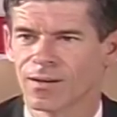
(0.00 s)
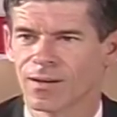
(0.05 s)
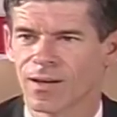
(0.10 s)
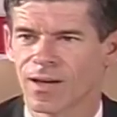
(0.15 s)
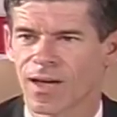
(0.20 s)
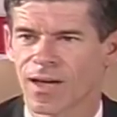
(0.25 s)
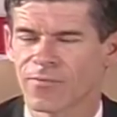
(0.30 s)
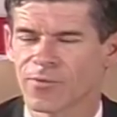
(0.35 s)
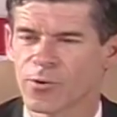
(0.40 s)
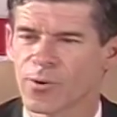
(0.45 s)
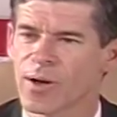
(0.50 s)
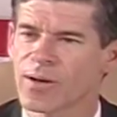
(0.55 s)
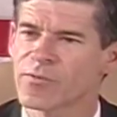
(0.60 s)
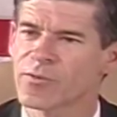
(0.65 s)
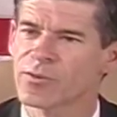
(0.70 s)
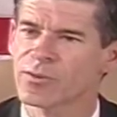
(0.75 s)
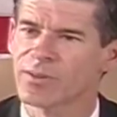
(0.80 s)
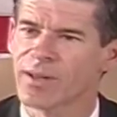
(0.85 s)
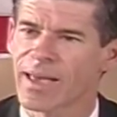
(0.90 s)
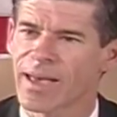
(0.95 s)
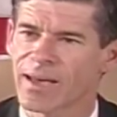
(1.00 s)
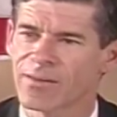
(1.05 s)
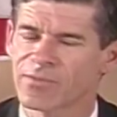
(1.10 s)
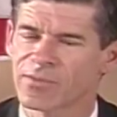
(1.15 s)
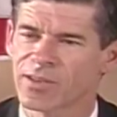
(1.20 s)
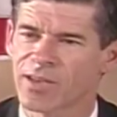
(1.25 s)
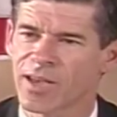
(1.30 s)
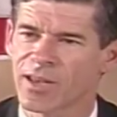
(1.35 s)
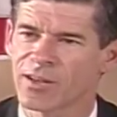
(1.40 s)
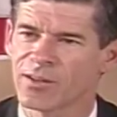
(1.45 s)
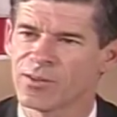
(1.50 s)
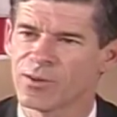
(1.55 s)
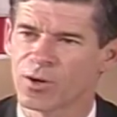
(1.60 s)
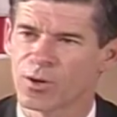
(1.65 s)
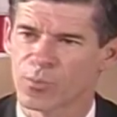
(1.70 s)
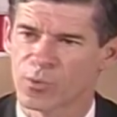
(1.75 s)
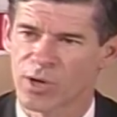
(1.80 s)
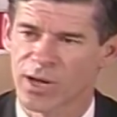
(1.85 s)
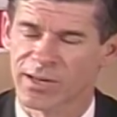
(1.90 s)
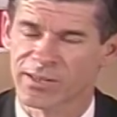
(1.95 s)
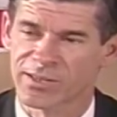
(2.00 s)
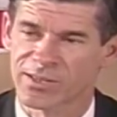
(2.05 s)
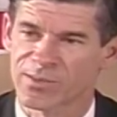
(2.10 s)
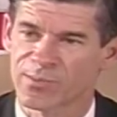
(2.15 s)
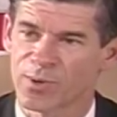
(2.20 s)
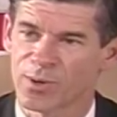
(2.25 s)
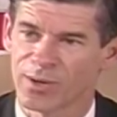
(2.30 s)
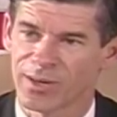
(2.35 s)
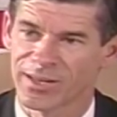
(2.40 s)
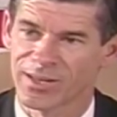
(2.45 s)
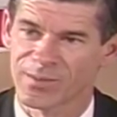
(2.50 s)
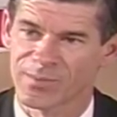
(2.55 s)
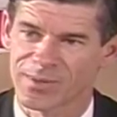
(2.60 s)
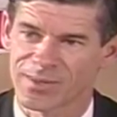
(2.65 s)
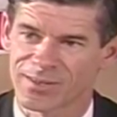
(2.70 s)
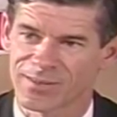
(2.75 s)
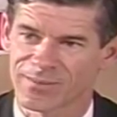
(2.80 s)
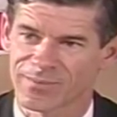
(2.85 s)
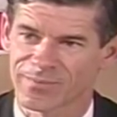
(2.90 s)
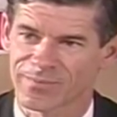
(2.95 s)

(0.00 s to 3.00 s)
Have you ever advocated or practiced polygamy?